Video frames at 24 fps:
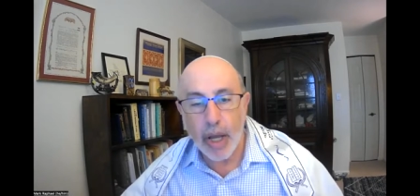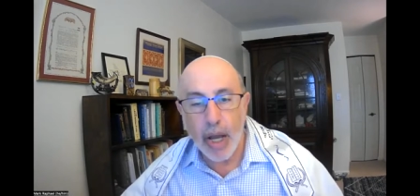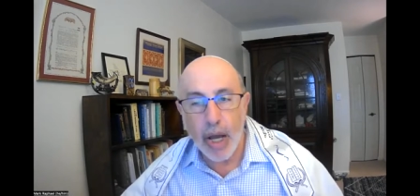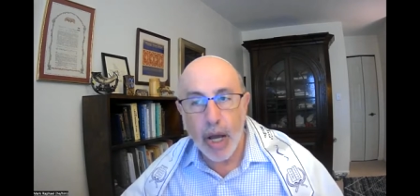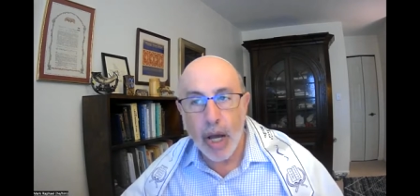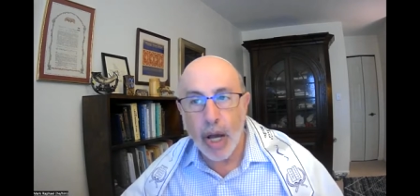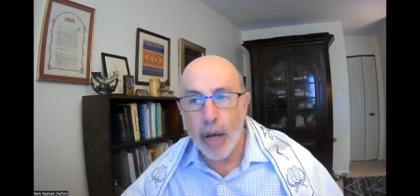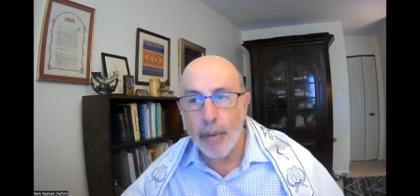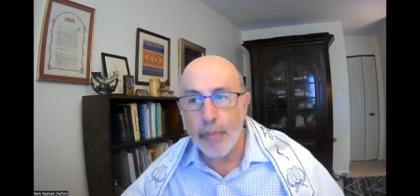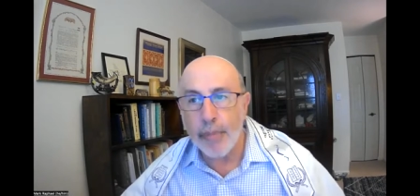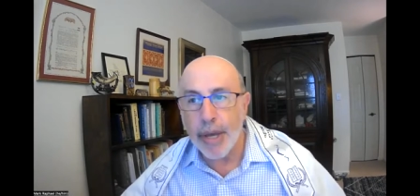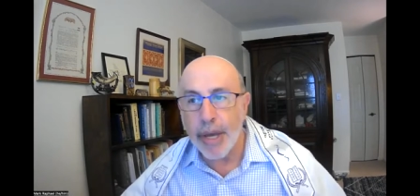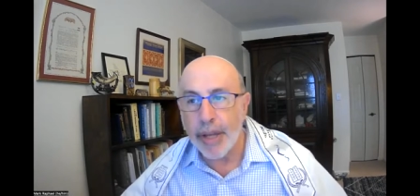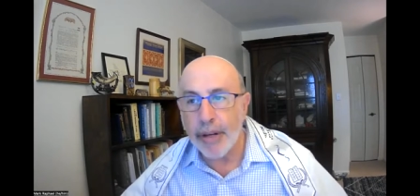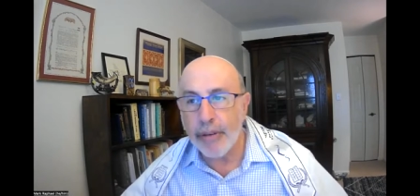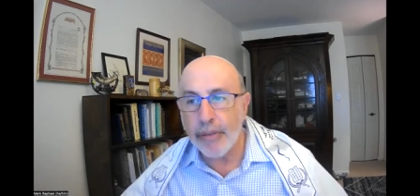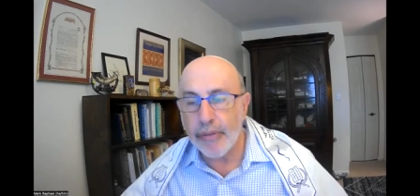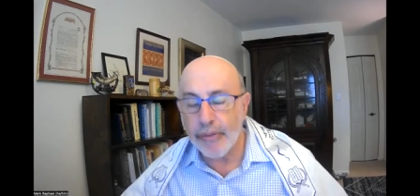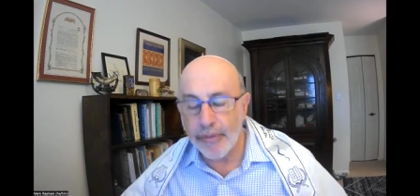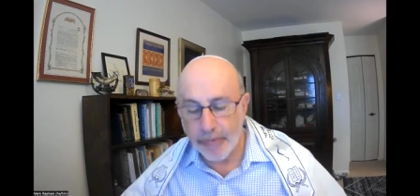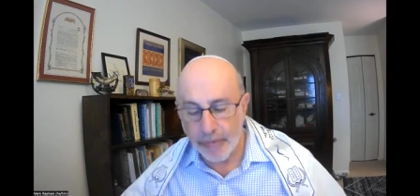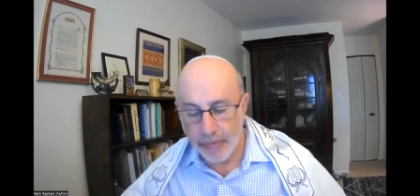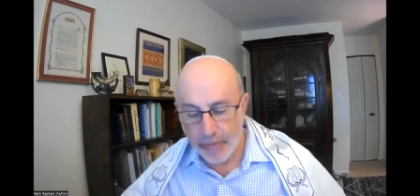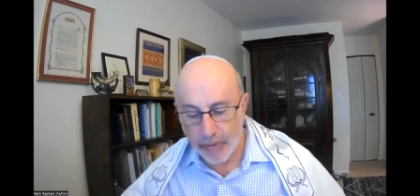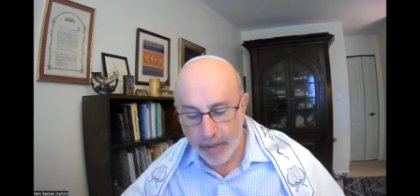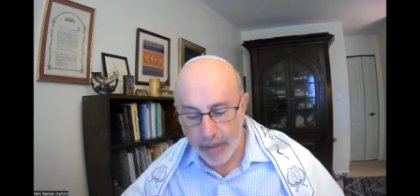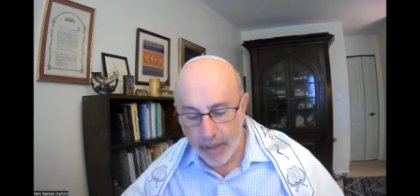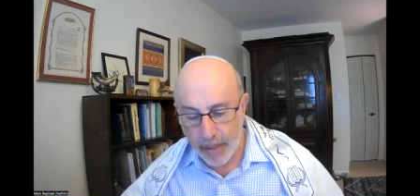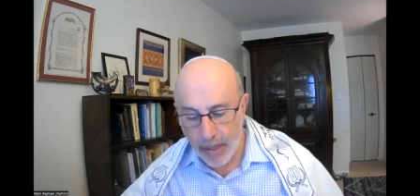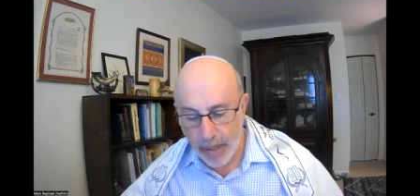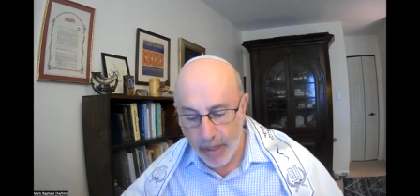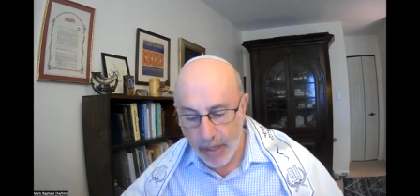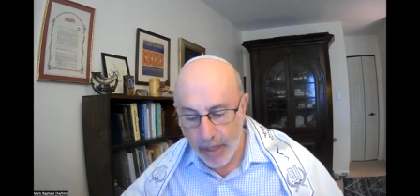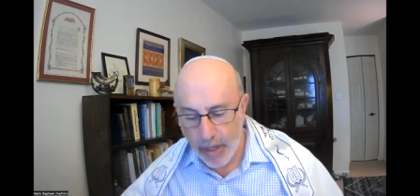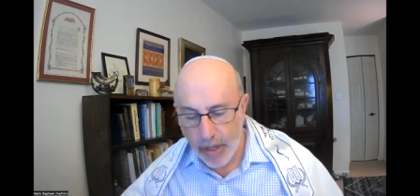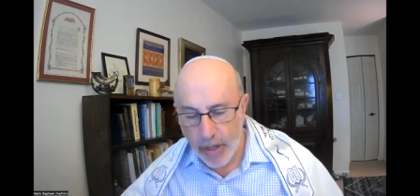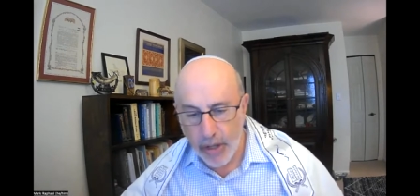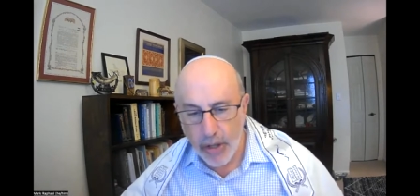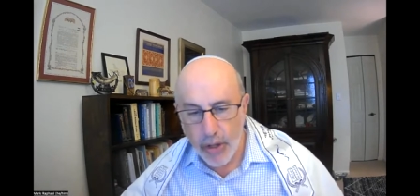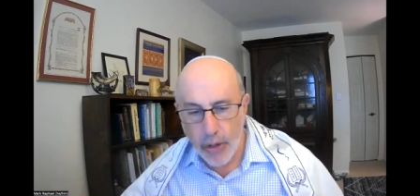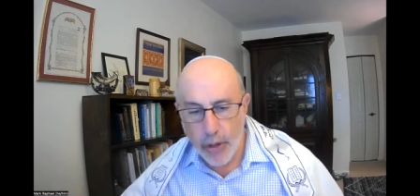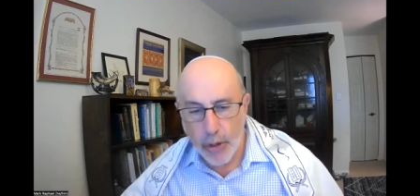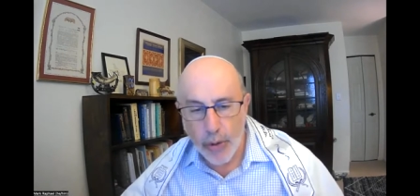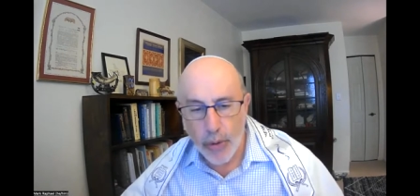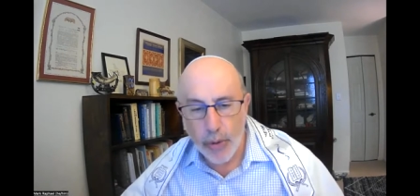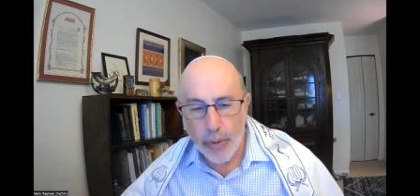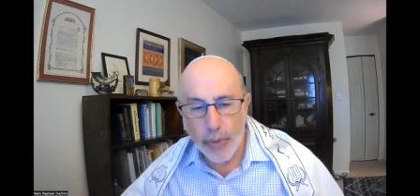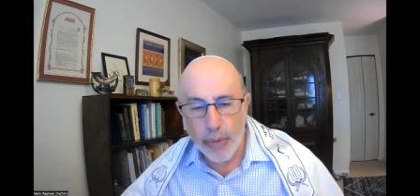Amen.
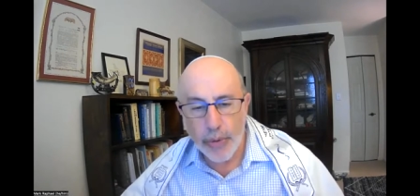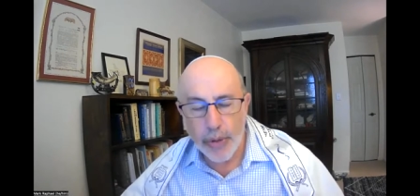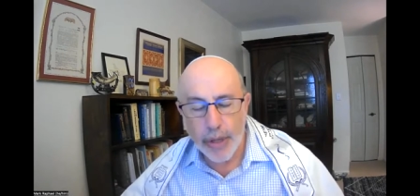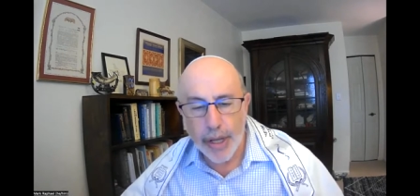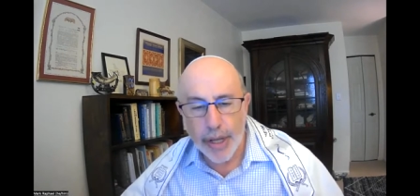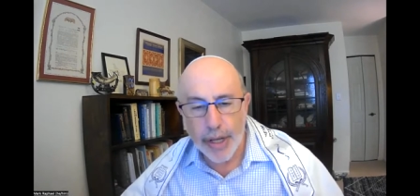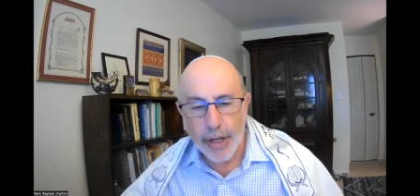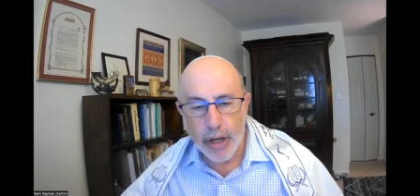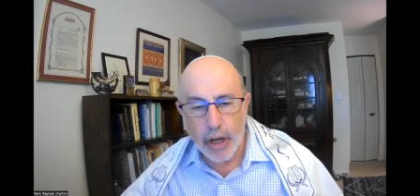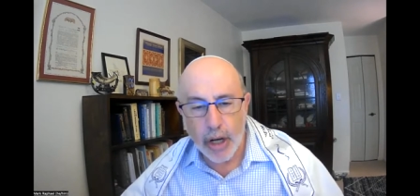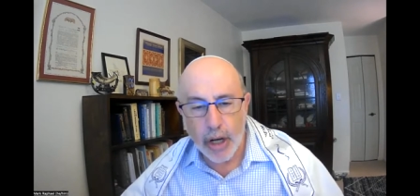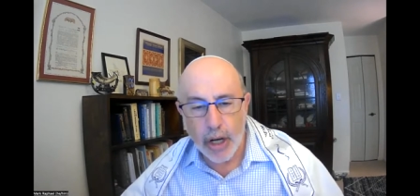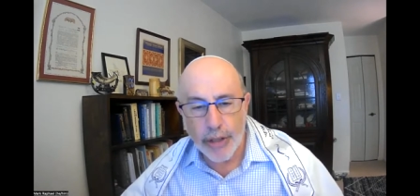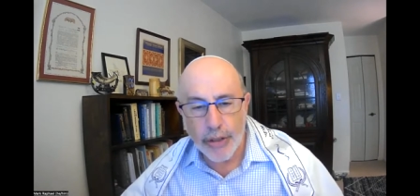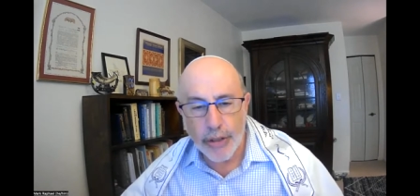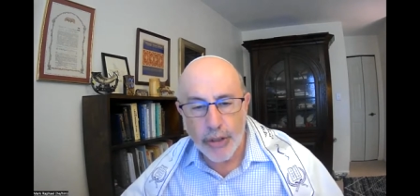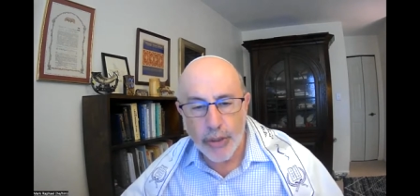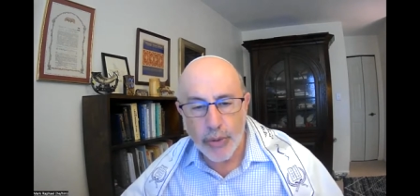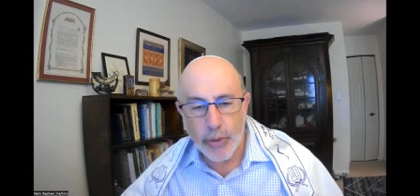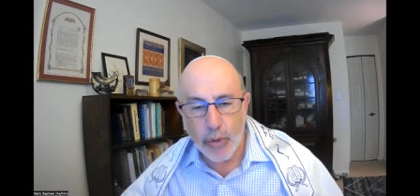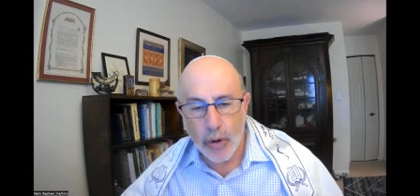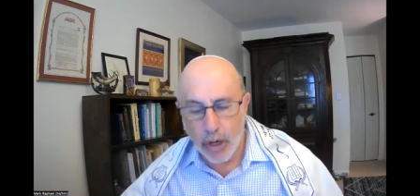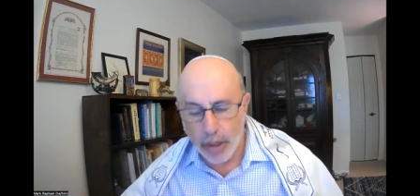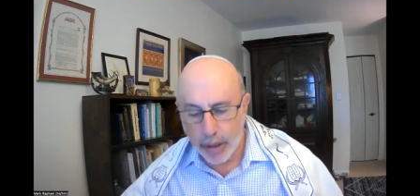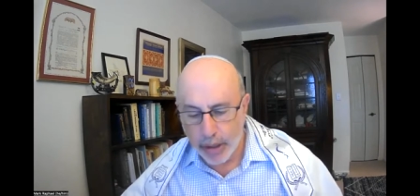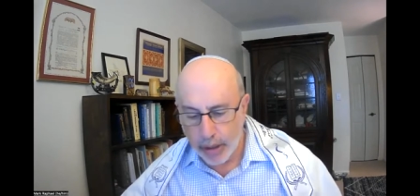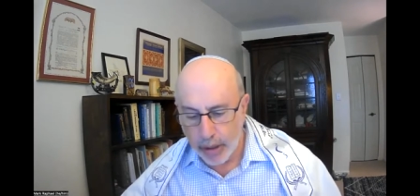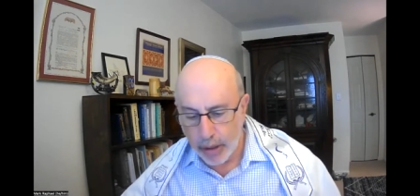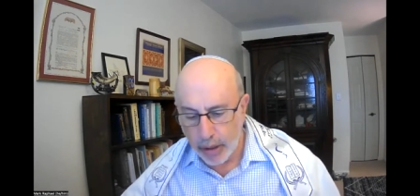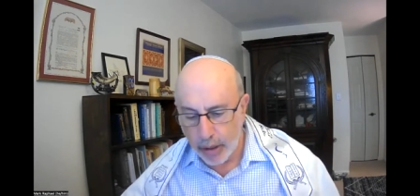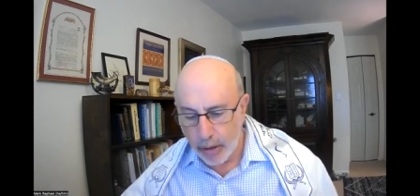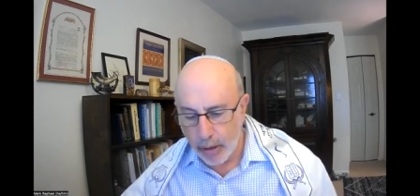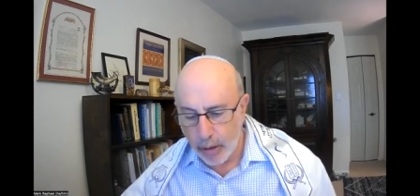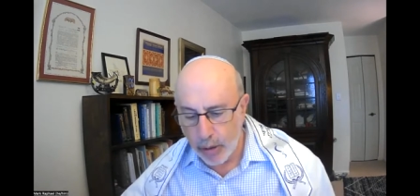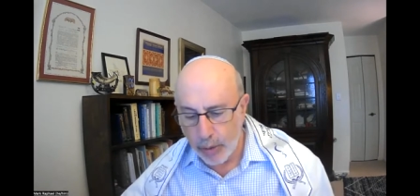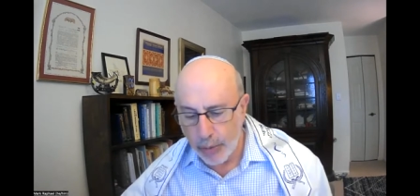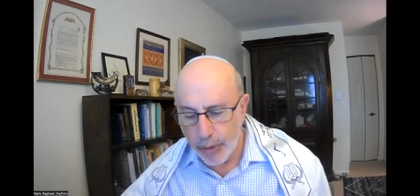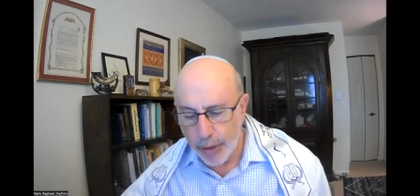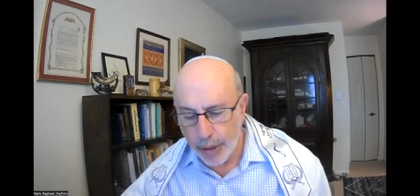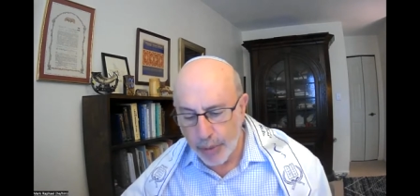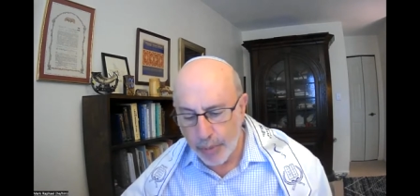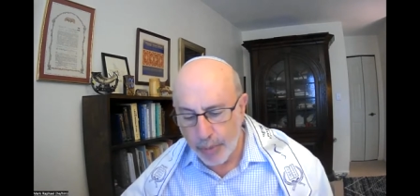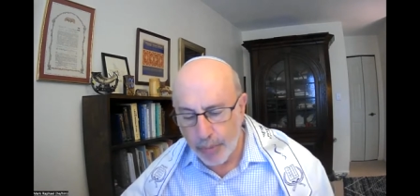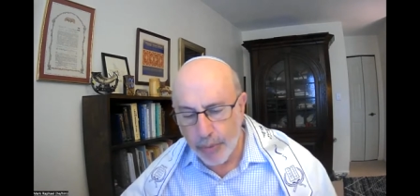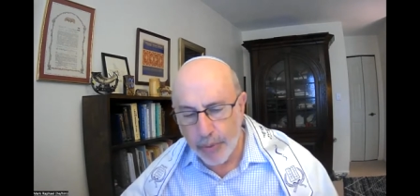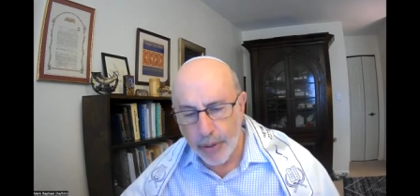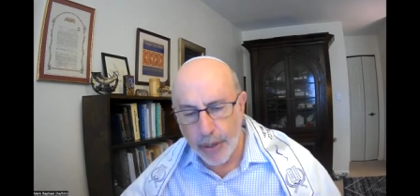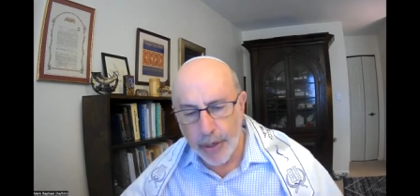Head on to our concluding
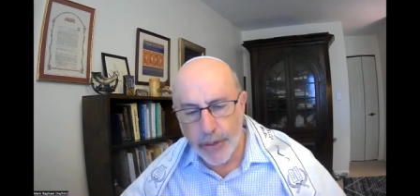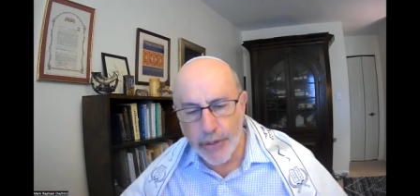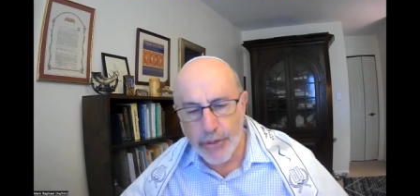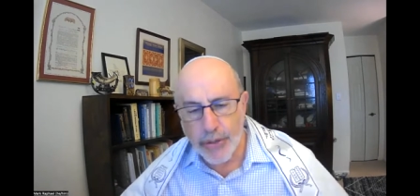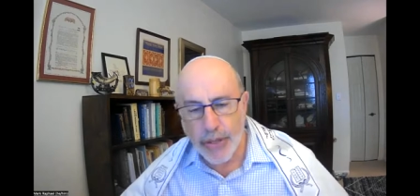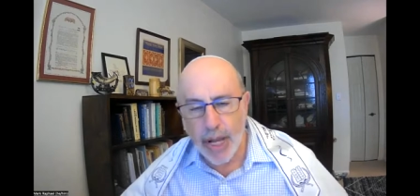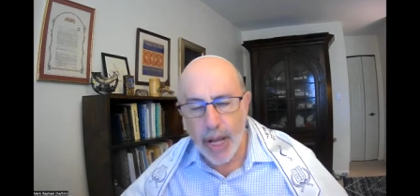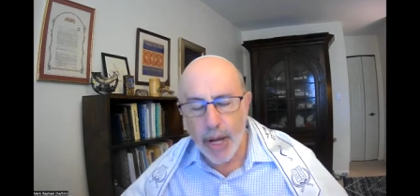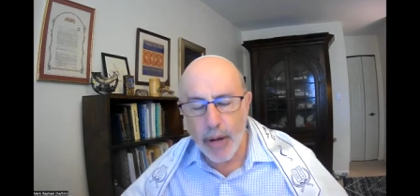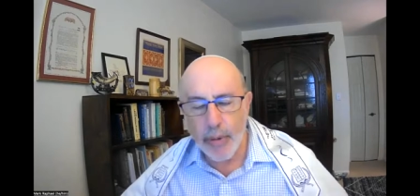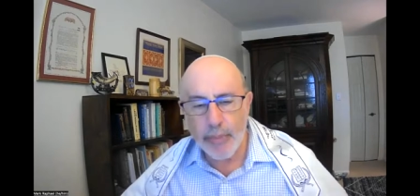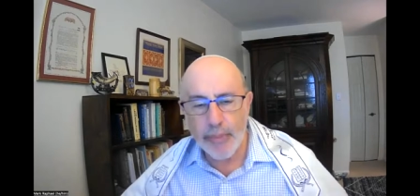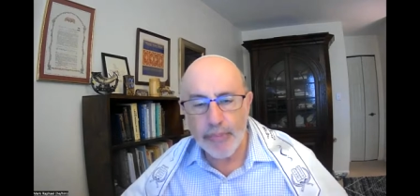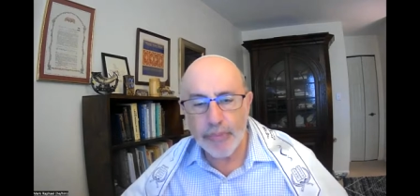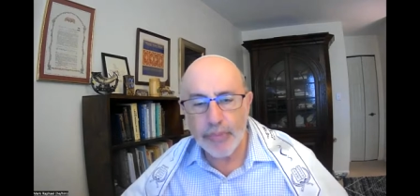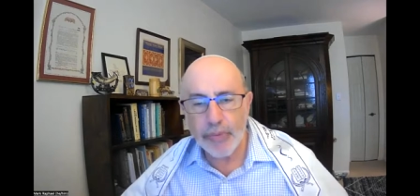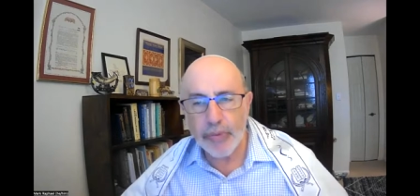prayers now.